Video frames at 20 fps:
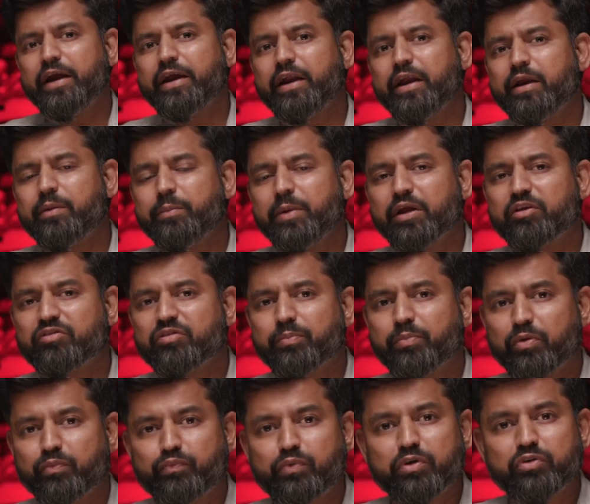it, it makes a
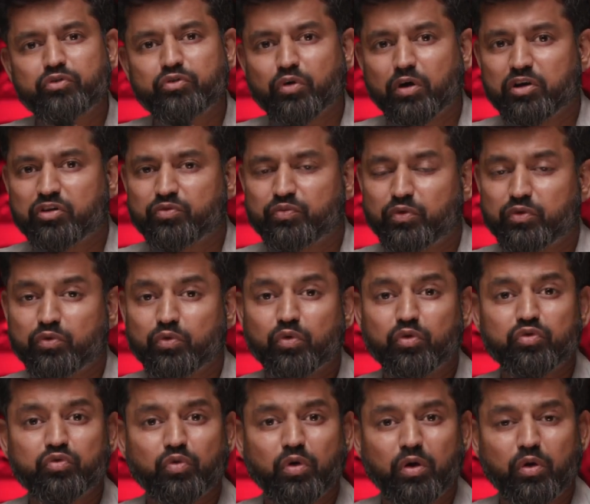preferred choice for
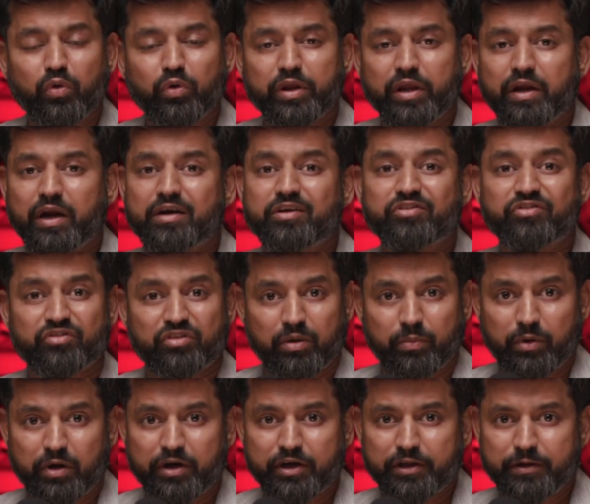those who are looking at
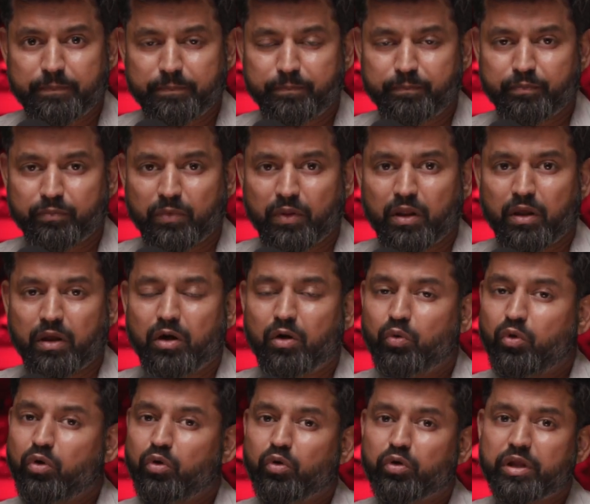stability,
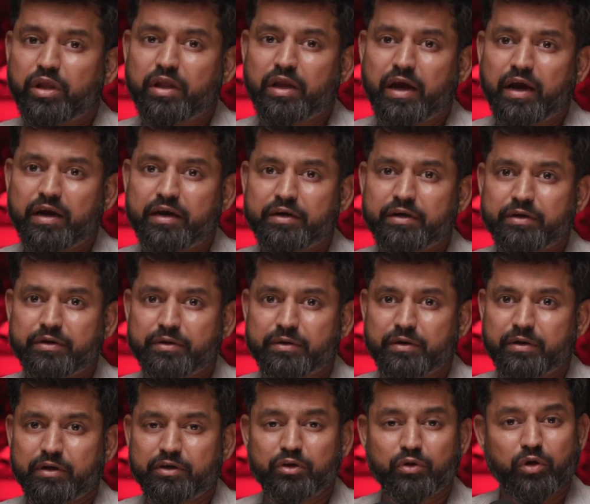who are looking at
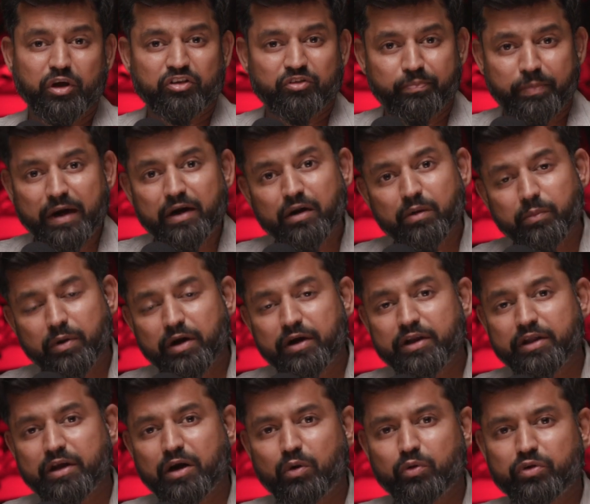you know
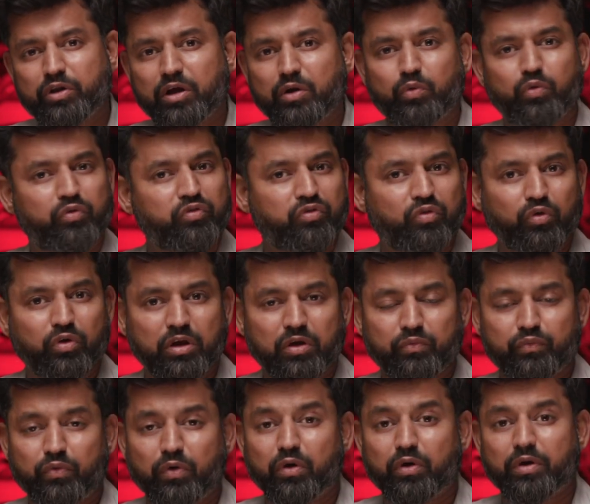expandability out there, who's
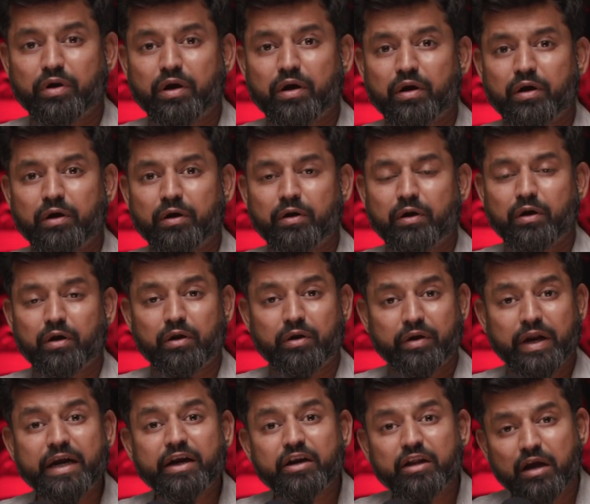looking for a, a
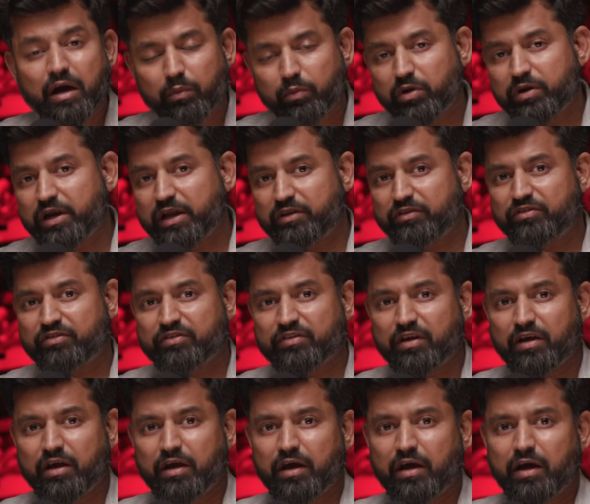right governance.
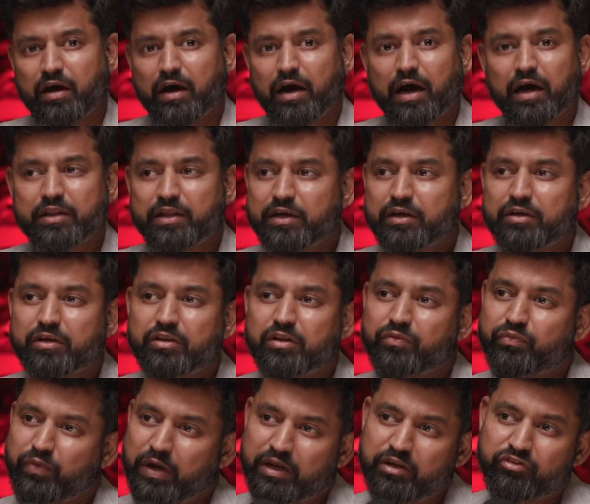I think
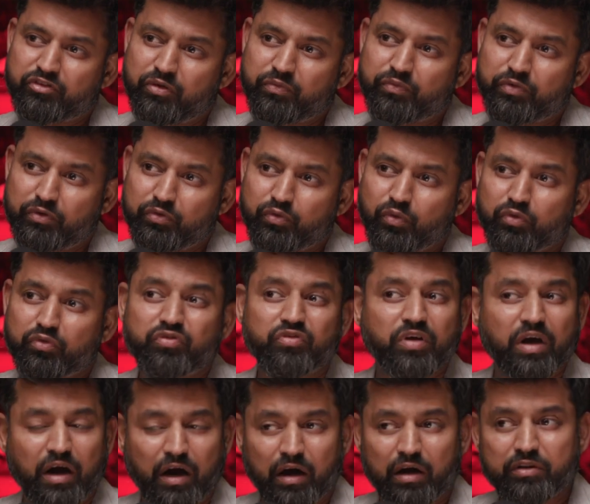the financial free
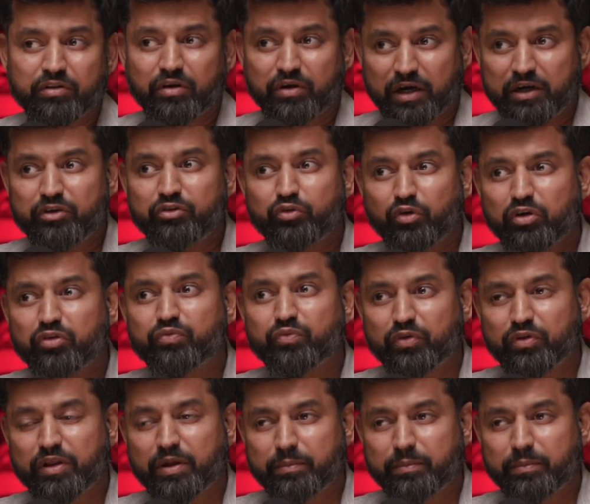zones are the right choice for